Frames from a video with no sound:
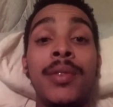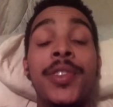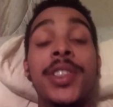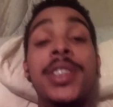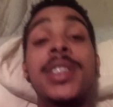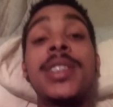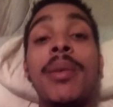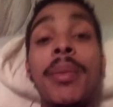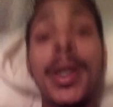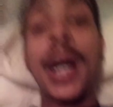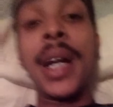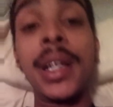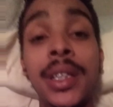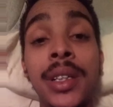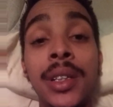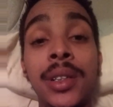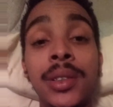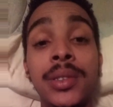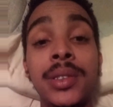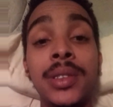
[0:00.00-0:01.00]
for somebody
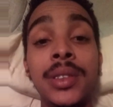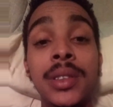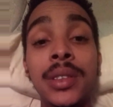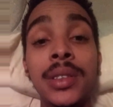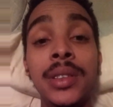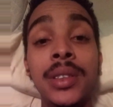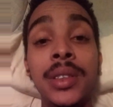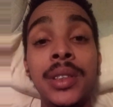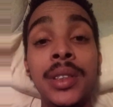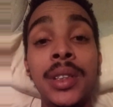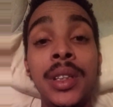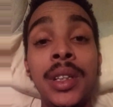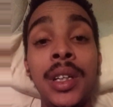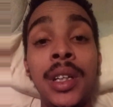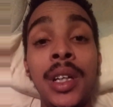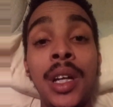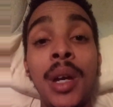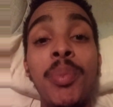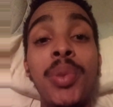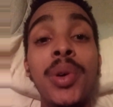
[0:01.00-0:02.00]
else.
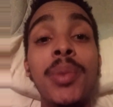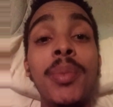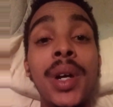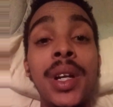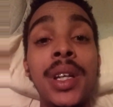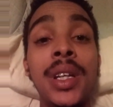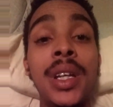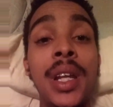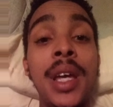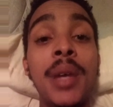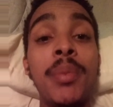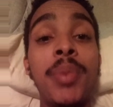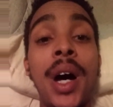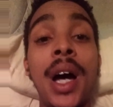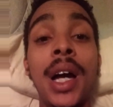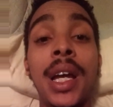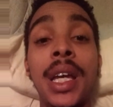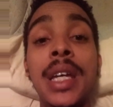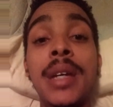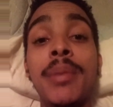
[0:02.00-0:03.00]
Put money in their
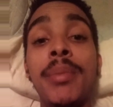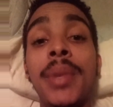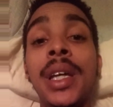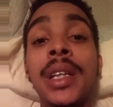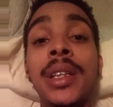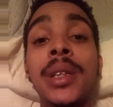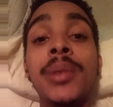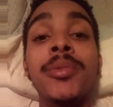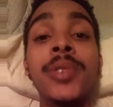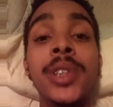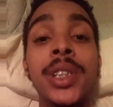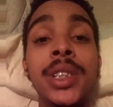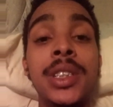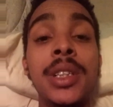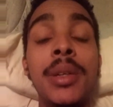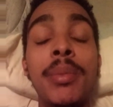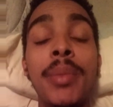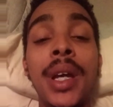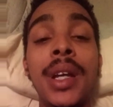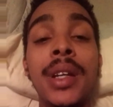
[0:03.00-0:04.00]
pocket and make them
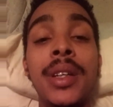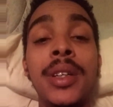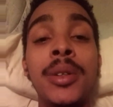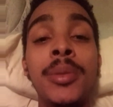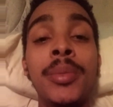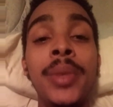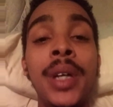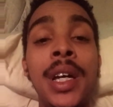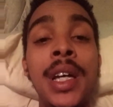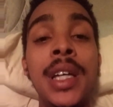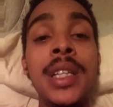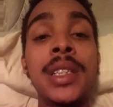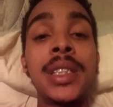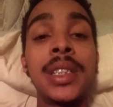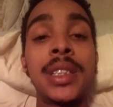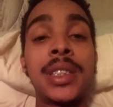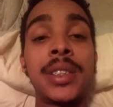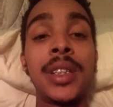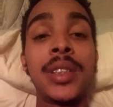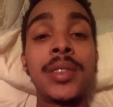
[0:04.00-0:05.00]
rich and make them
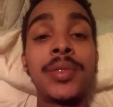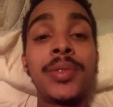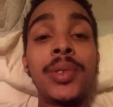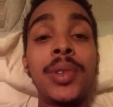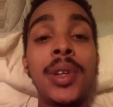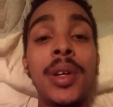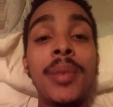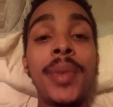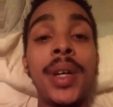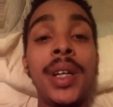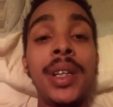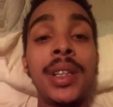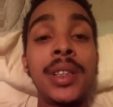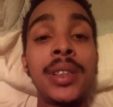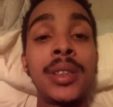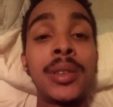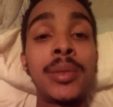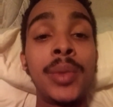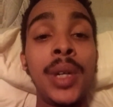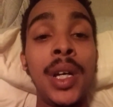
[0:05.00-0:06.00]
successful and make
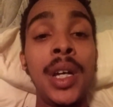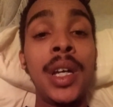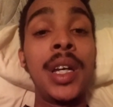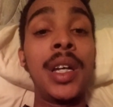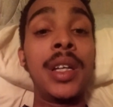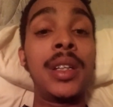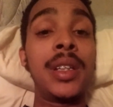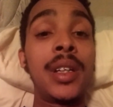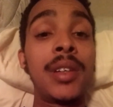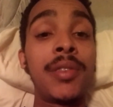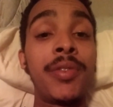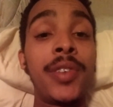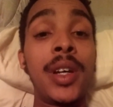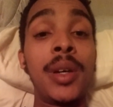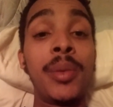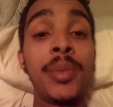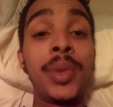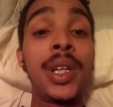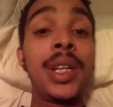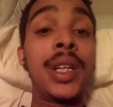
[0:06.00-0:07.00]
them and their
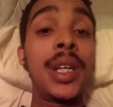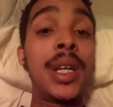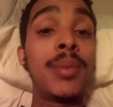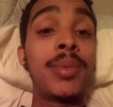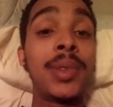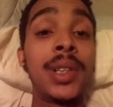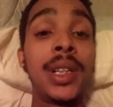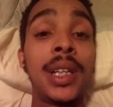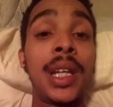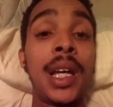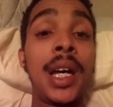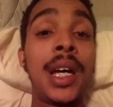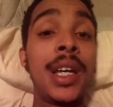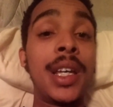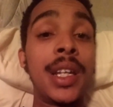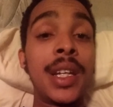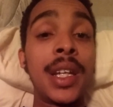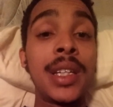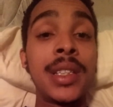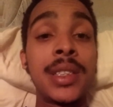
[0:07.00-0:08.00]
family and their
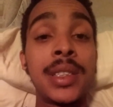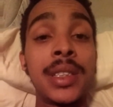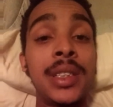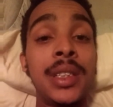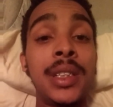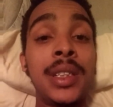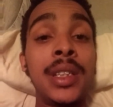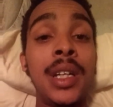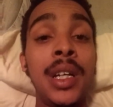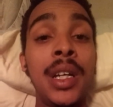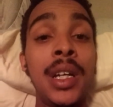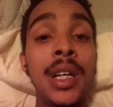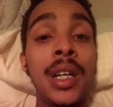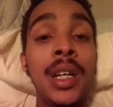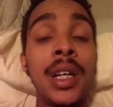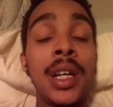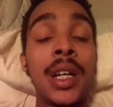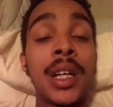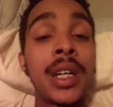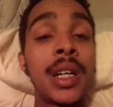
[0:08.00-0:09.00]
bloodline and they seed
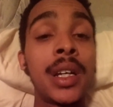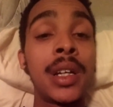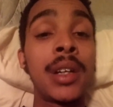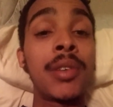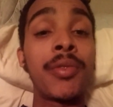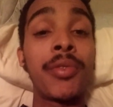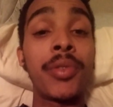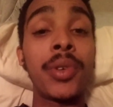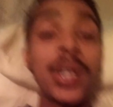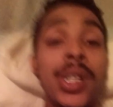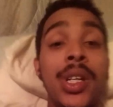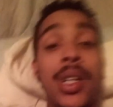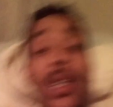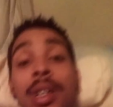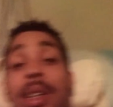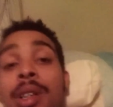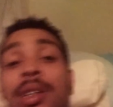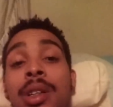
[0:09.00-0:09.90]
carefree.